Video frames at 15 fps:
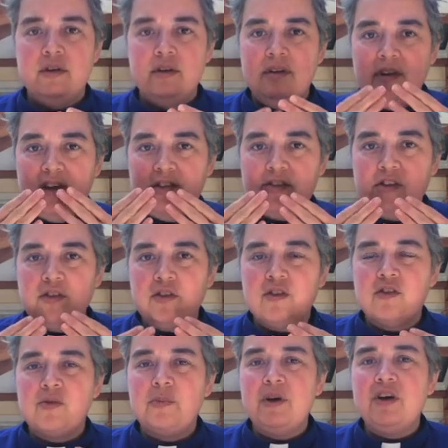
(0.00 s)
Taste and
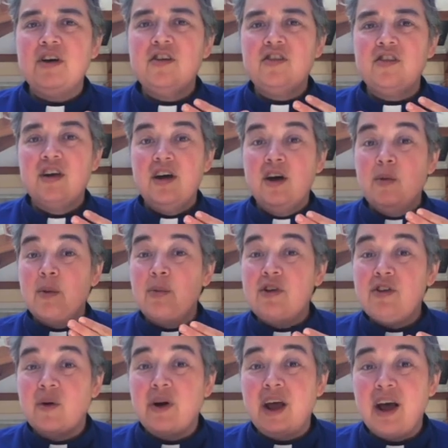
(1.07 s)
thirst. Because when we
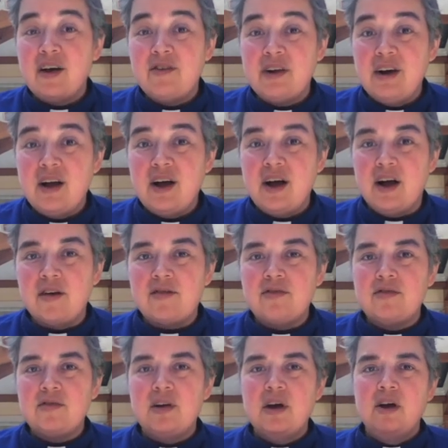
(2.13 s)
don't have
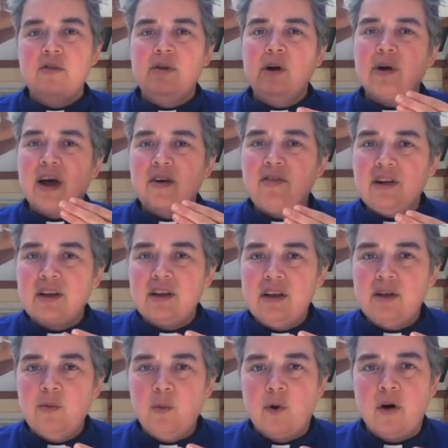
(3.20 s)
enough, we don't have
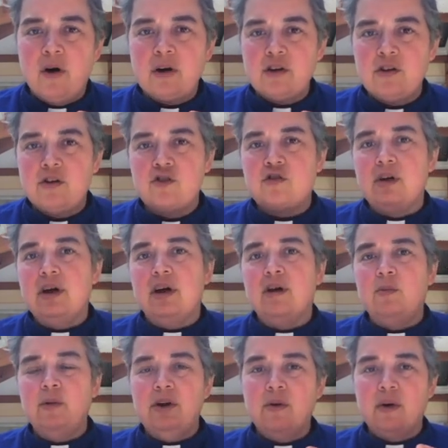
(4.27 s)
clean water to drink,
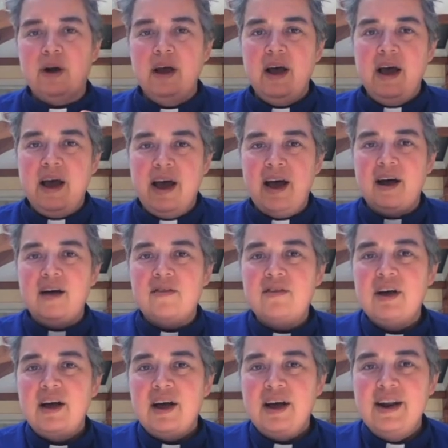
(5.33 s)
and we don't have
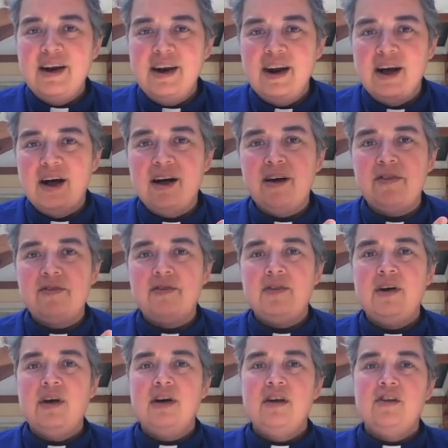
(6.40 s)
enough
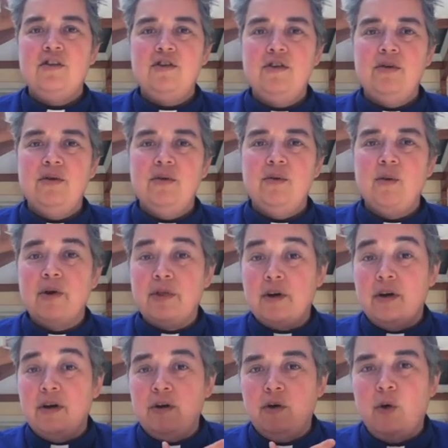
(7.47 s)

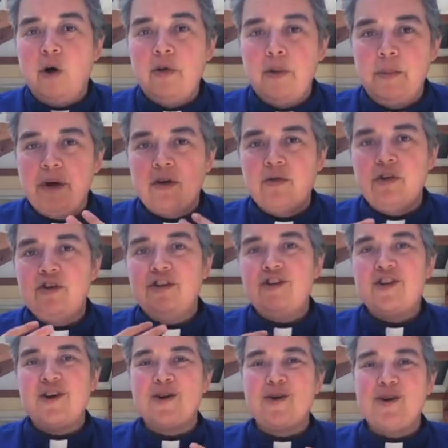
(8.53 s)
all the beverages
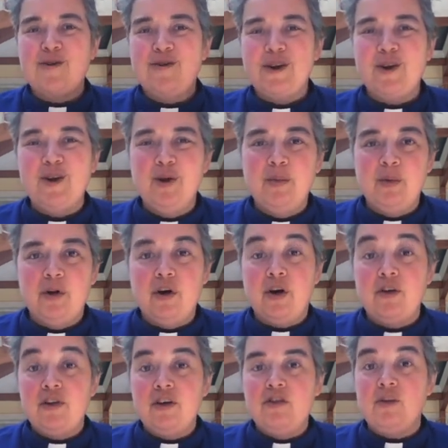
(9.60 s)
that are available are
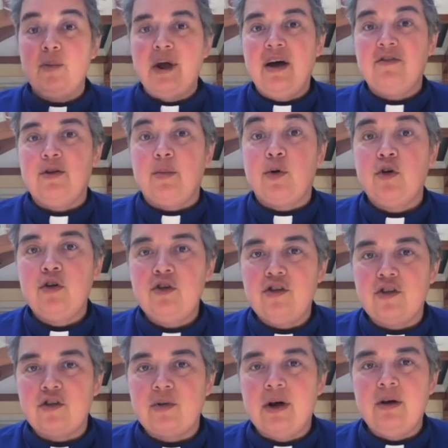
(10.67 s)
things that we have to
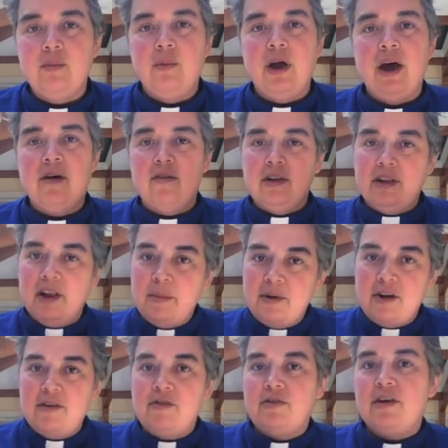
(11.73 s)
purchase, right? And we have
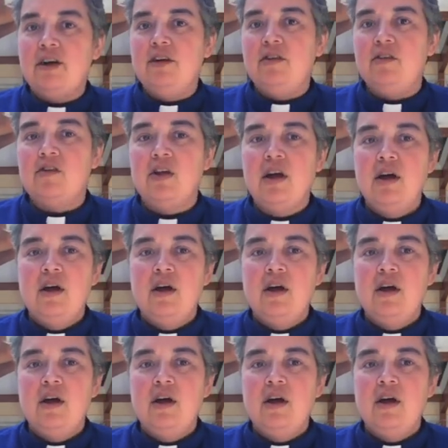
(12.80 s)
limited funds.